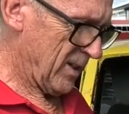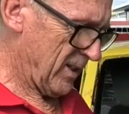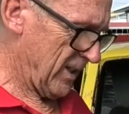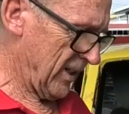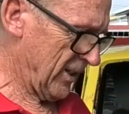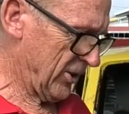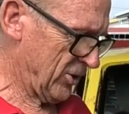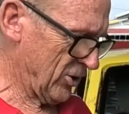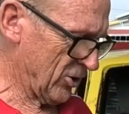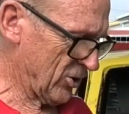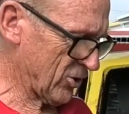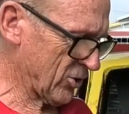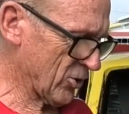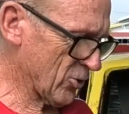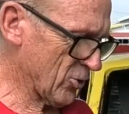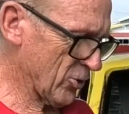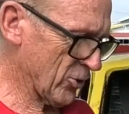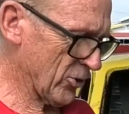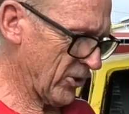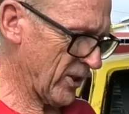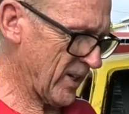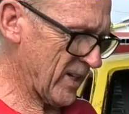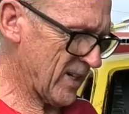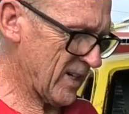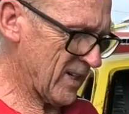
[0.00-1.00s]
as you
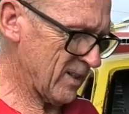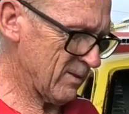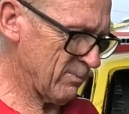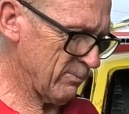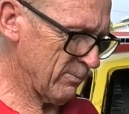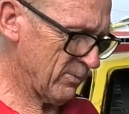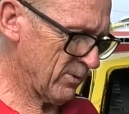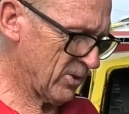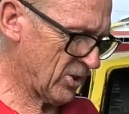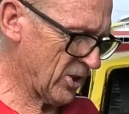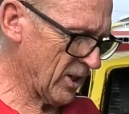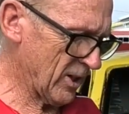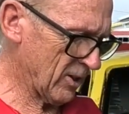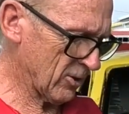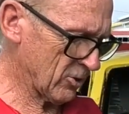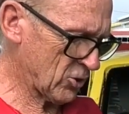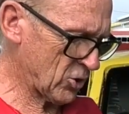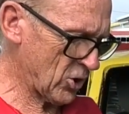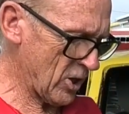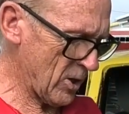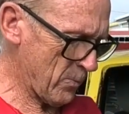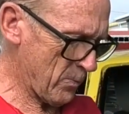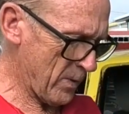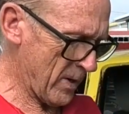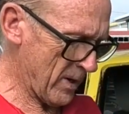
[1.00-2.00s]
saw there, El
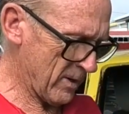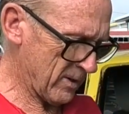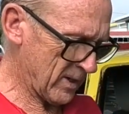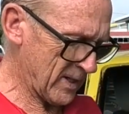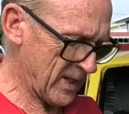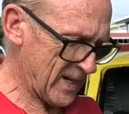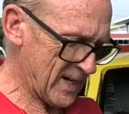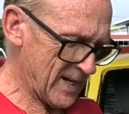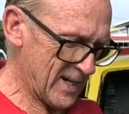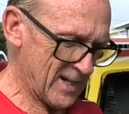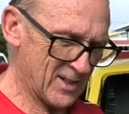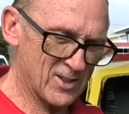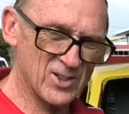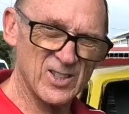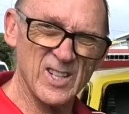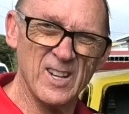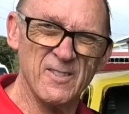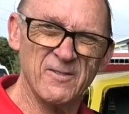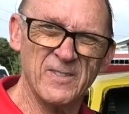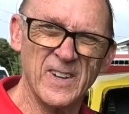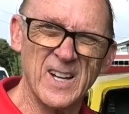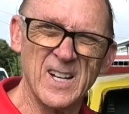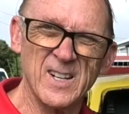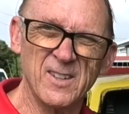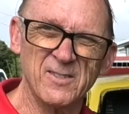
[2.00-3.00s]
Cheapo gauge,
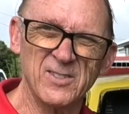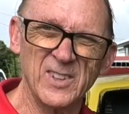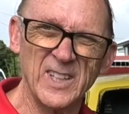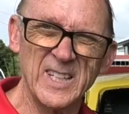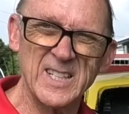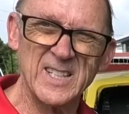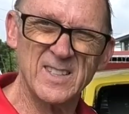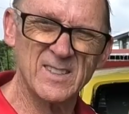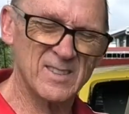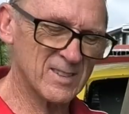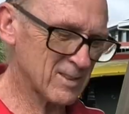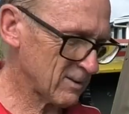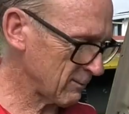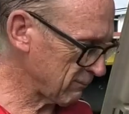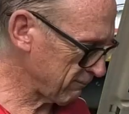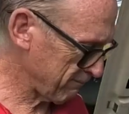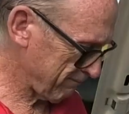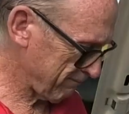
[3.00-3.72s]
that valve leaks